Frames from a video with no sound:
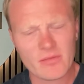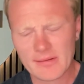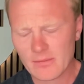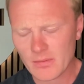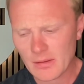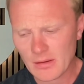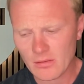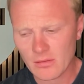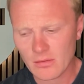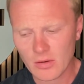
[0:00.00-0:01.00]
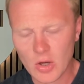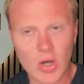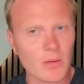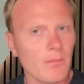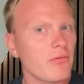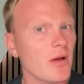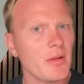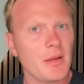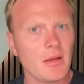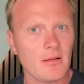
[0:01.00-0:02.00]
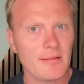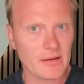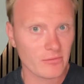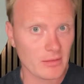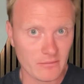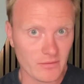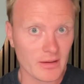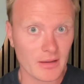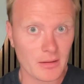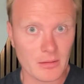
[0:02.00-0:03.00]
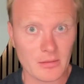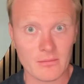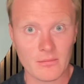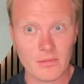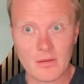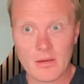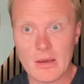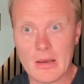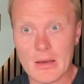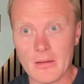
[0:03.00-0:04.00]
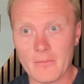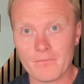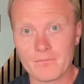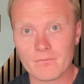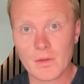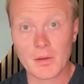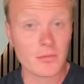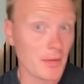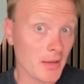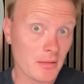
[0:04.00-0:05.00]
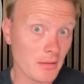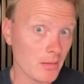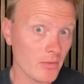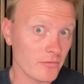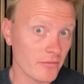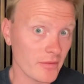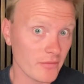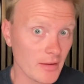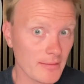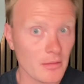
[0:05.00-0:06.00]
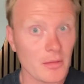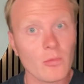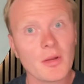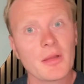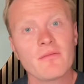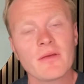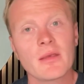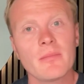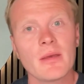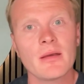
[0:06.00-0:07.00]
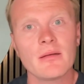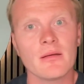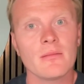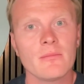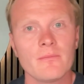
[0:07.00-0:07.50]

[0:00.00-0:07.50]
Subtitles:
GPT or on-premises generative AI systems. So necessity is the mother of innovation. So what's the thinking behind it?